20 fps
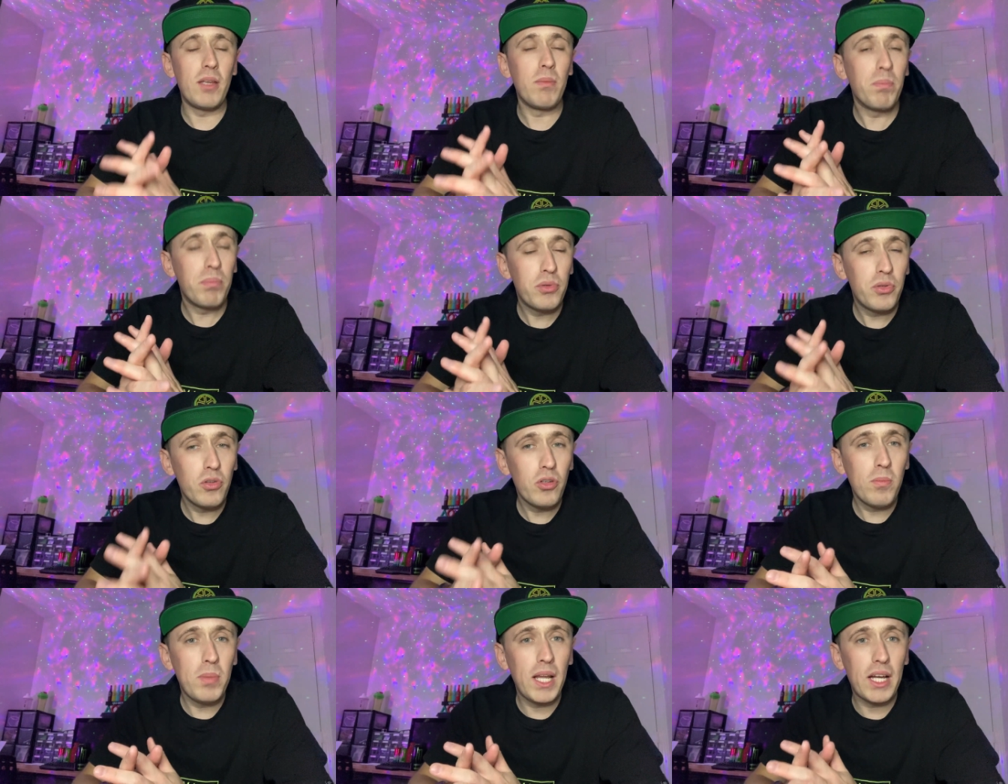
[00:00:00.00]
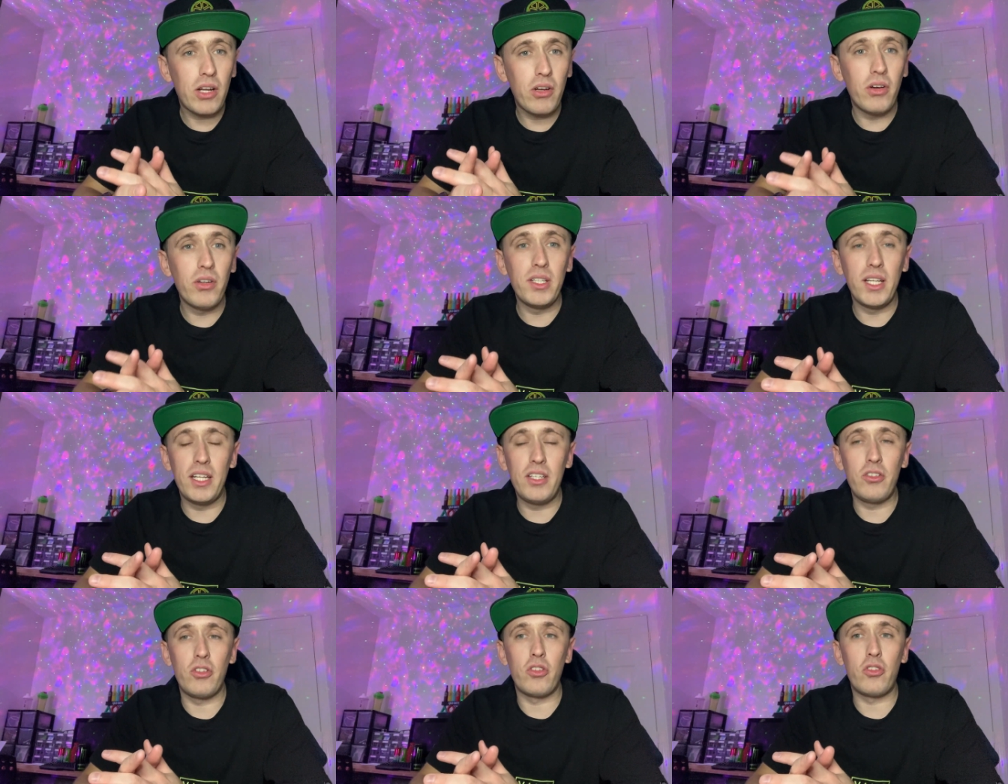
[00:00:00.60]
A pure blackcurrant
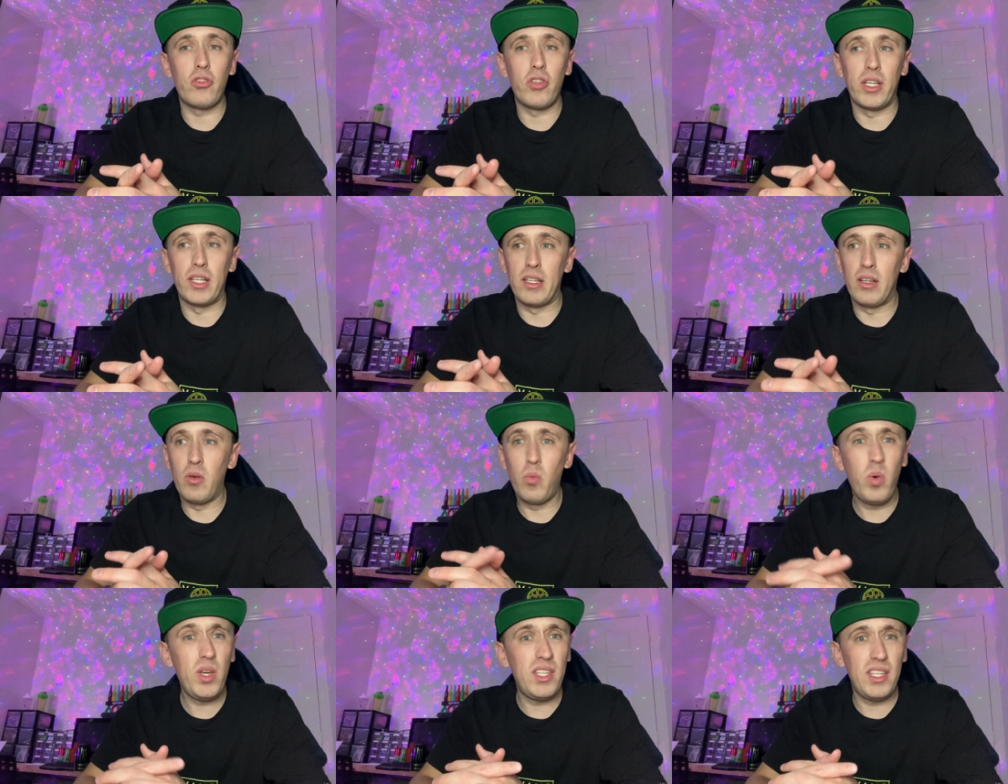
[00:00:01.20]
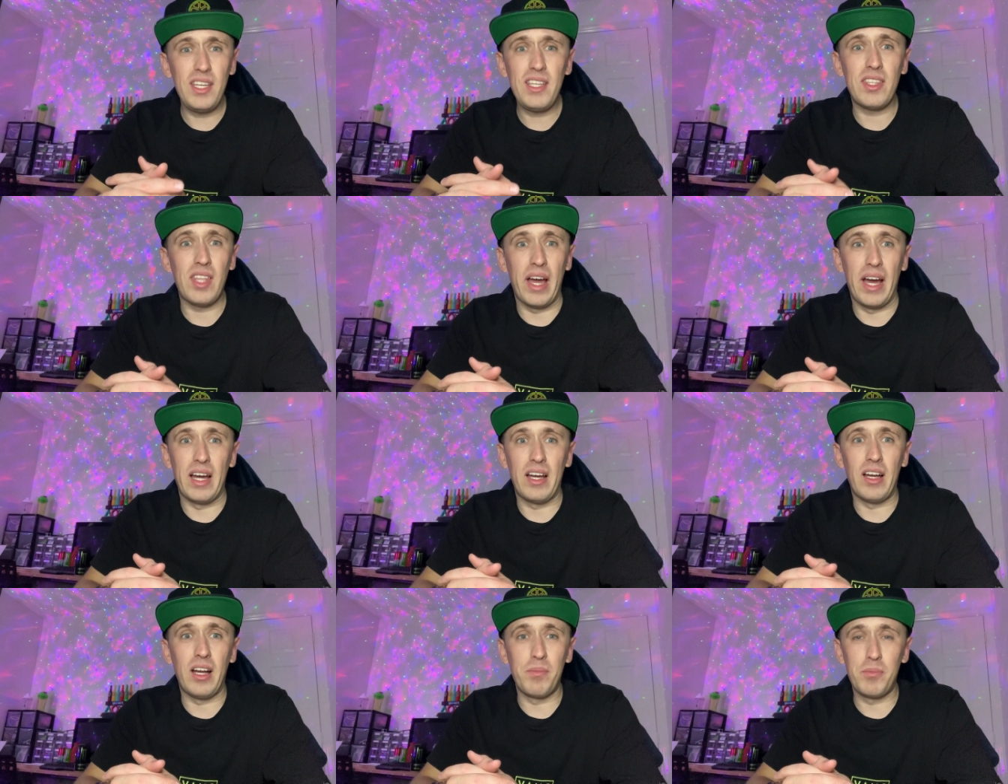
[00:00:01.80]
energy drink. We need
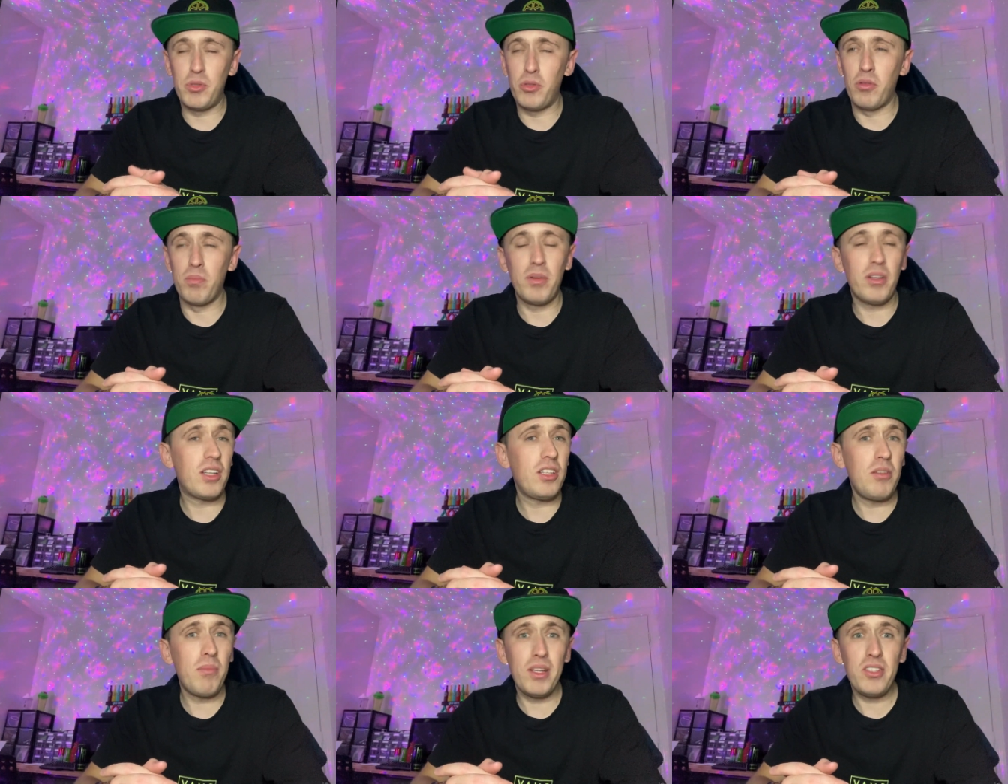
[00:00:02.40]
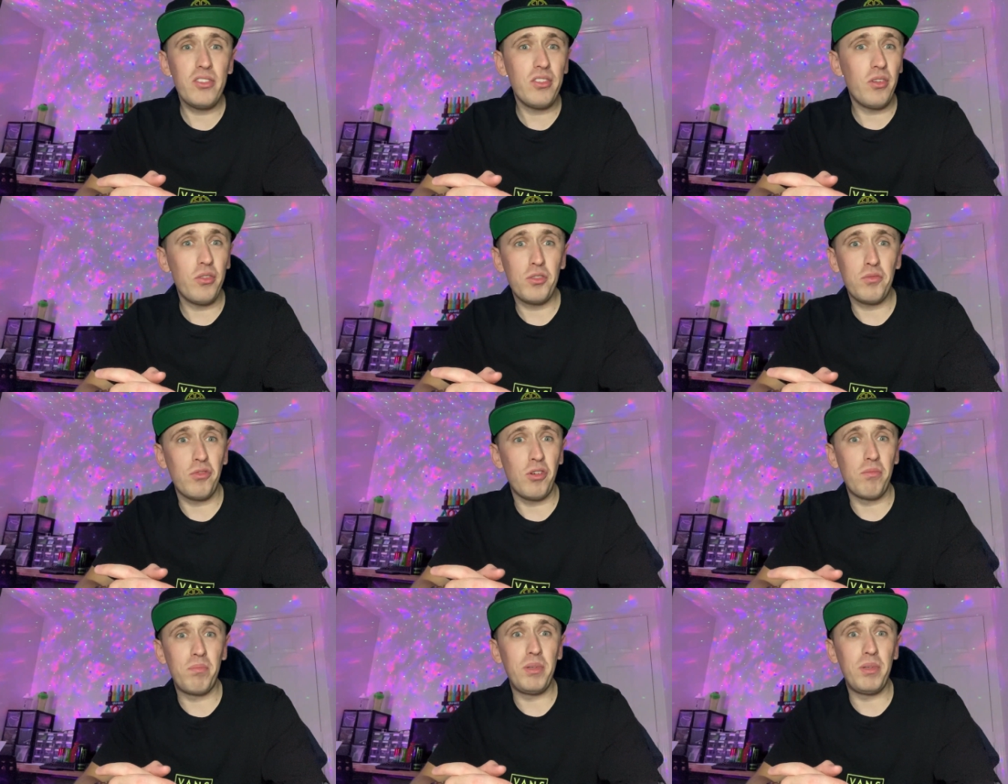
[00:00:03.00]
that. I'm sorry, but can you imagine not?